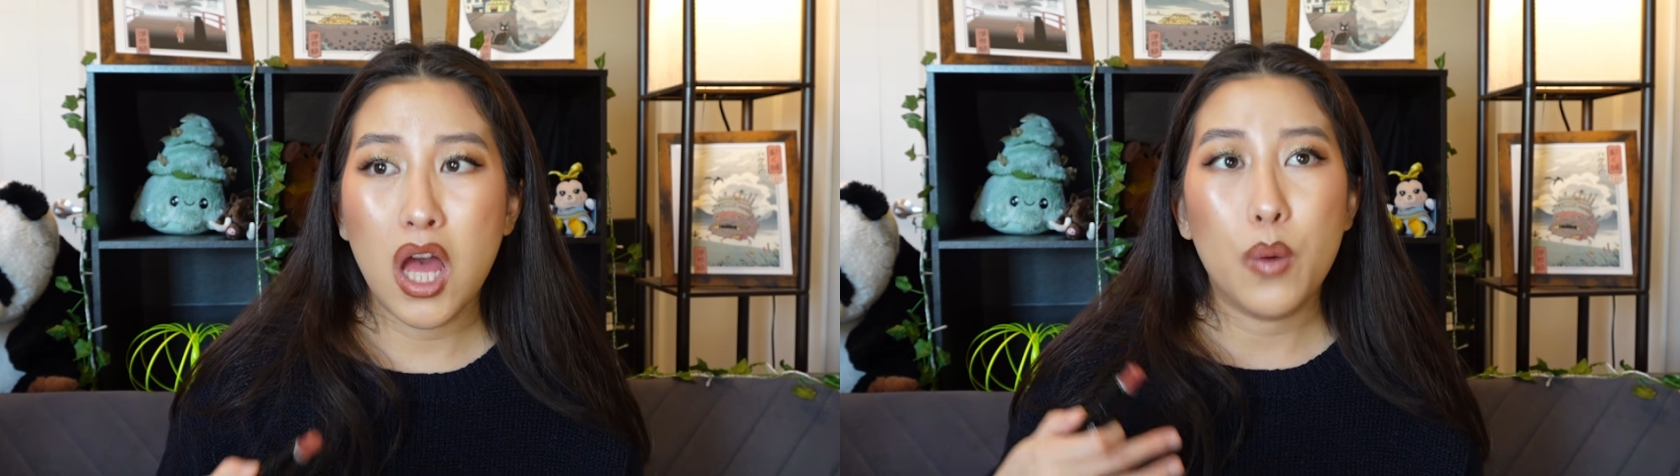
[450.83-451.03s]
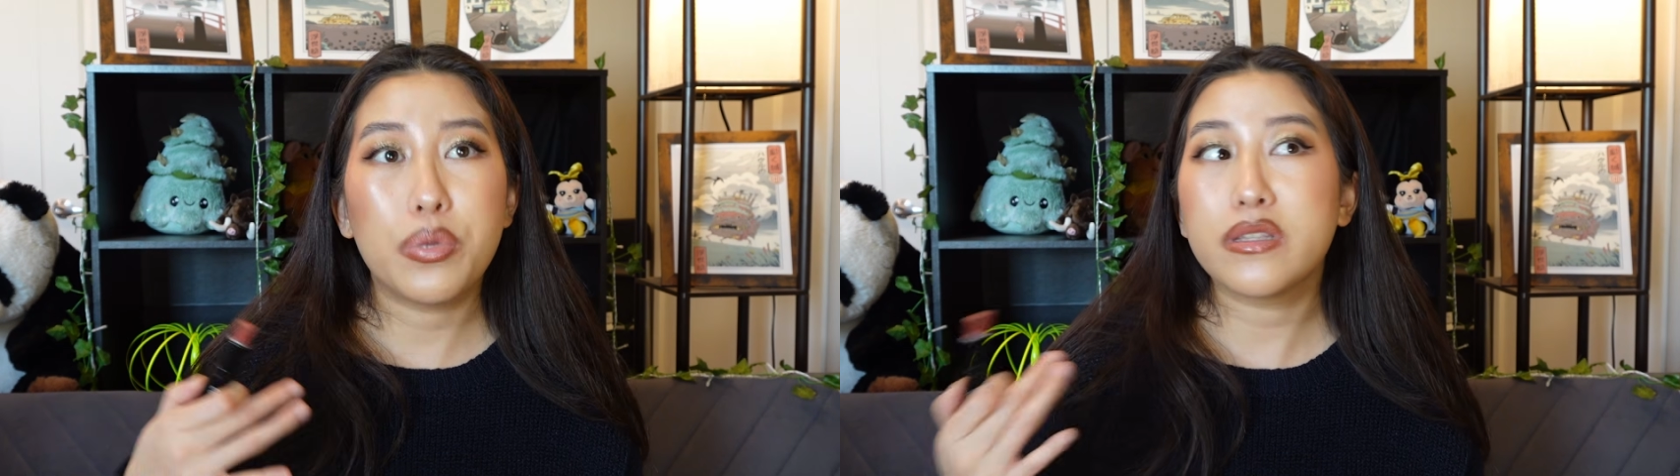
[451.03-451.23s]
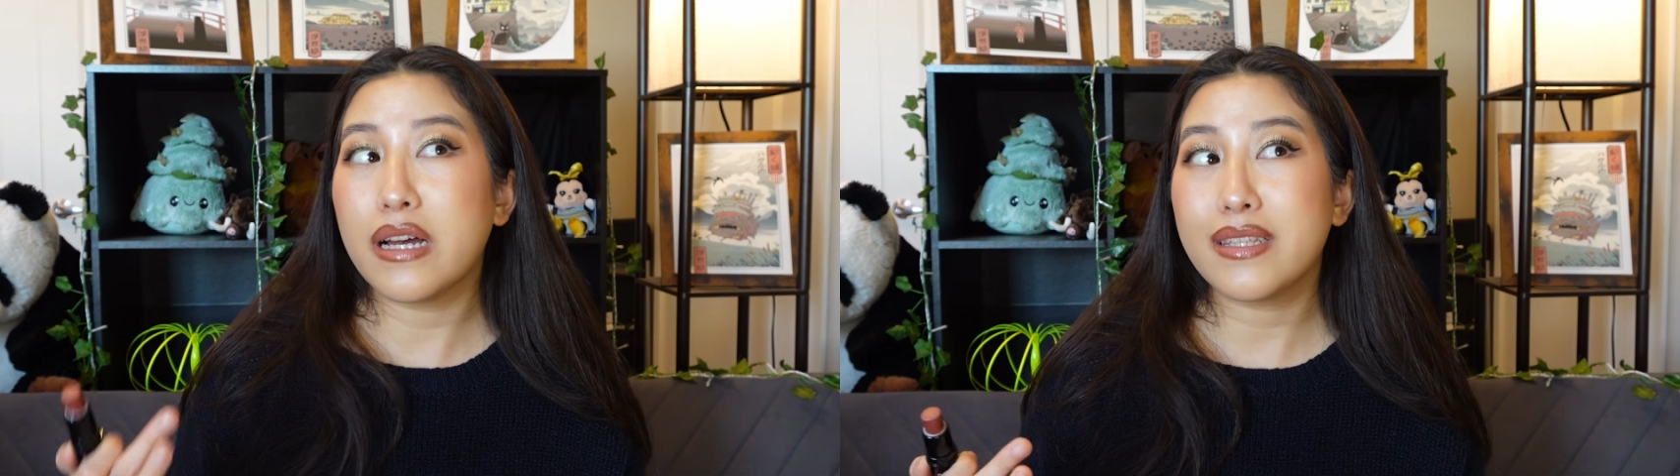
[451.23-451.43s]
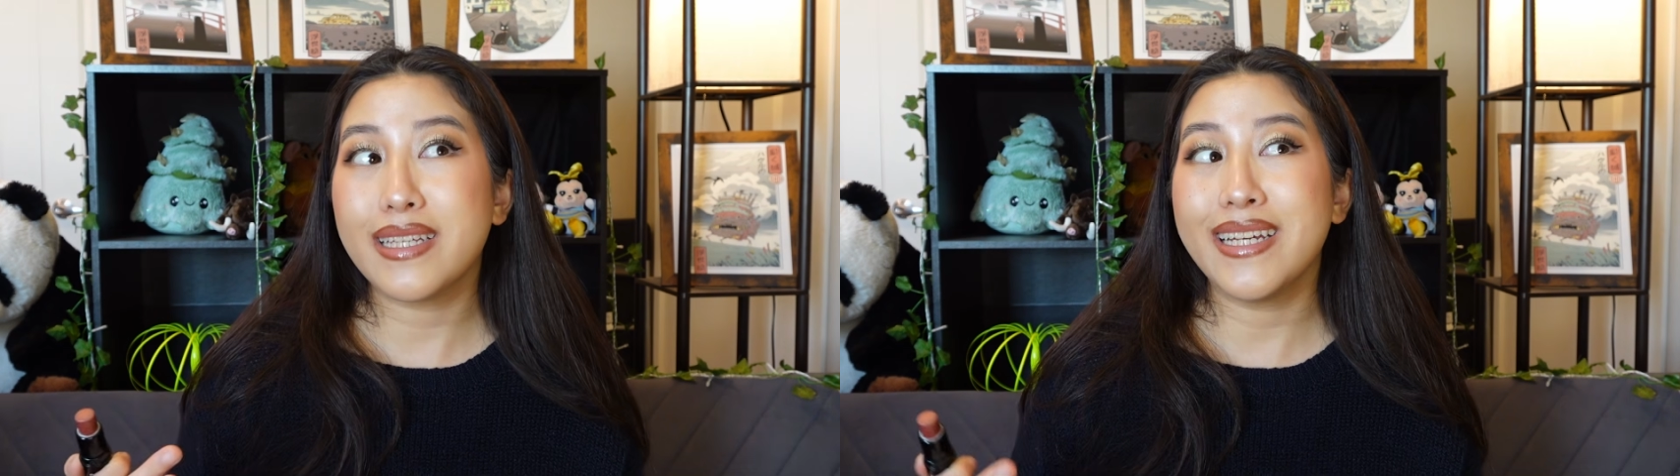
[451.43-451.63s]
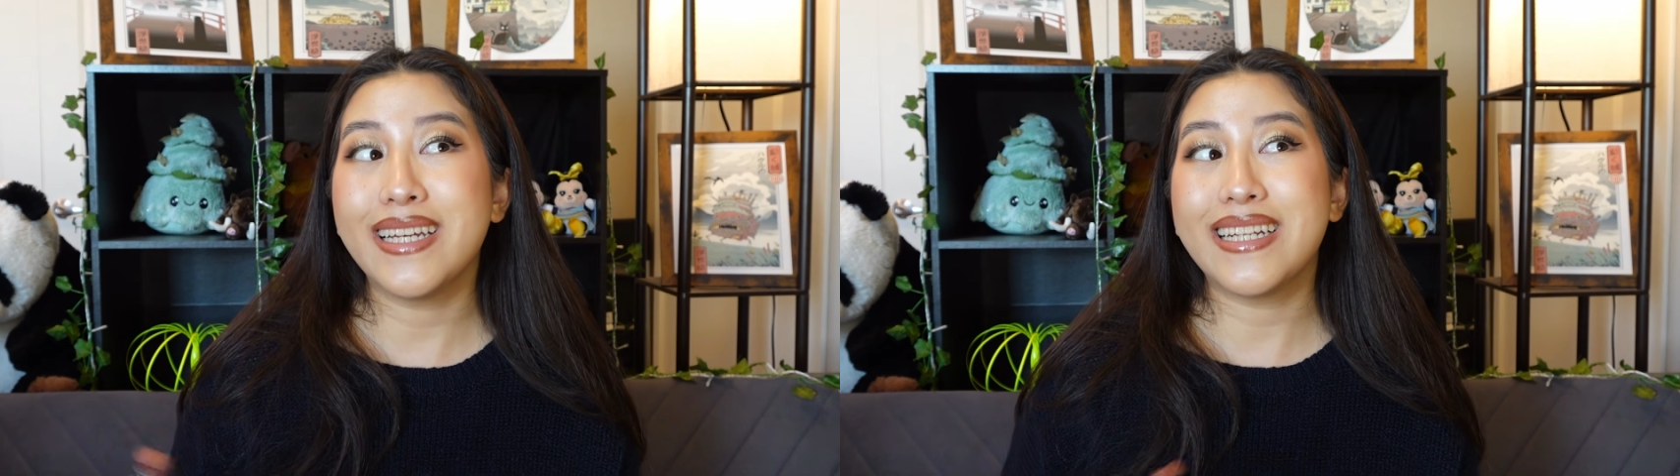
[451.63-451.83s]
but
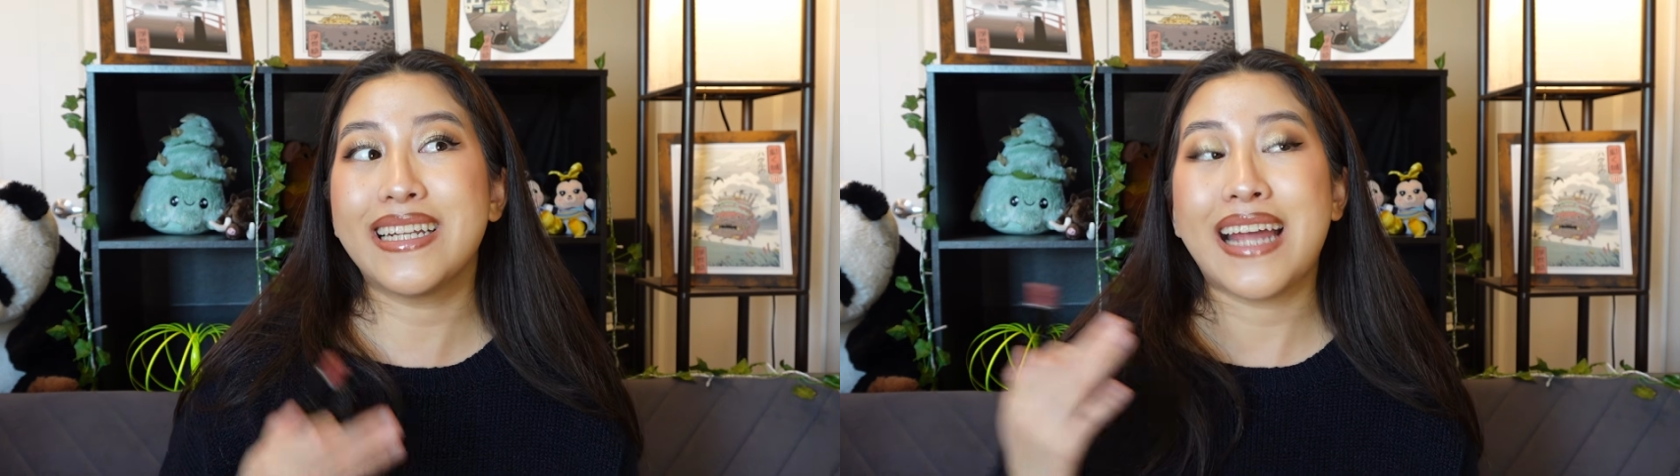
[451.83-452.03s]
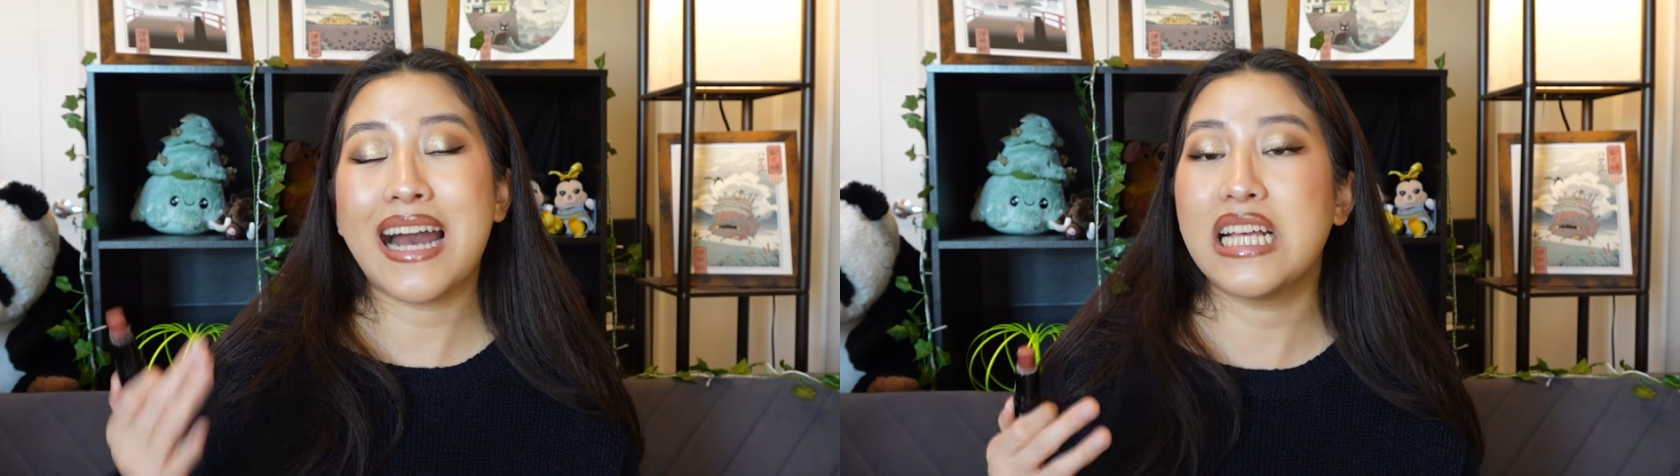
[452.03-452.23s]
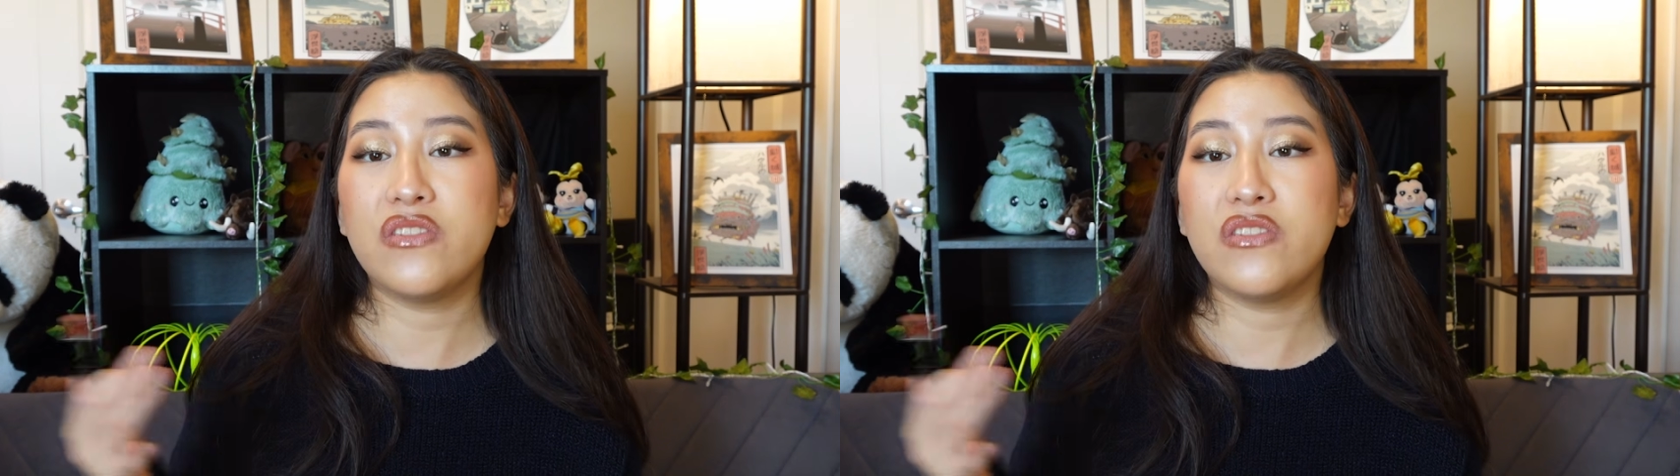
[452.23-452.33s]
that's like not